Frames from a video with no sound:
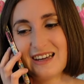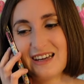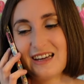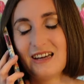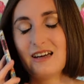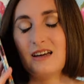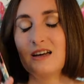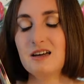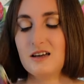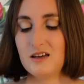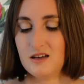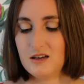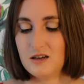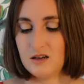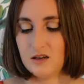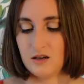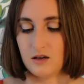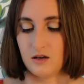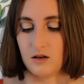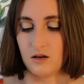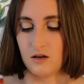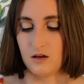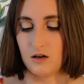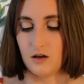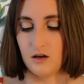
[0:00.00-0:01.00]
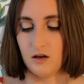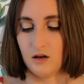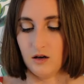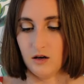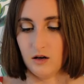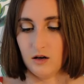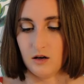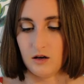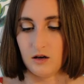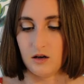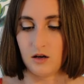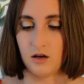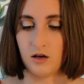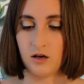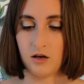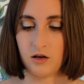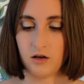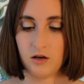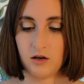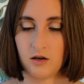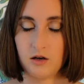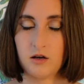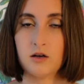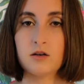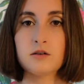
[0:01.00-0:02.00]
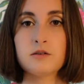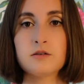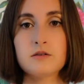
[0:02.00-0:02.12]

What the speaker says: No one is speaking in this clip.